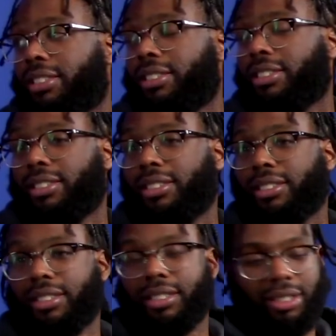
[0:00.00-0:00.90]

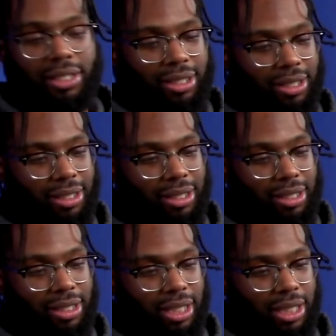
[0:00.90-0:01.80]

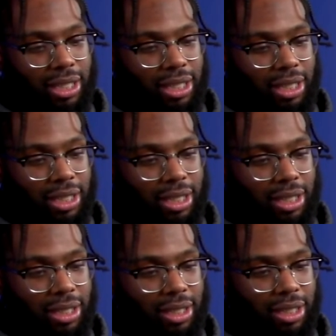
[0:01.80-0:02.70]

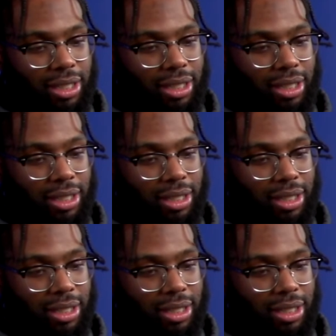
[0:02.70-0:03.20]
[no speech]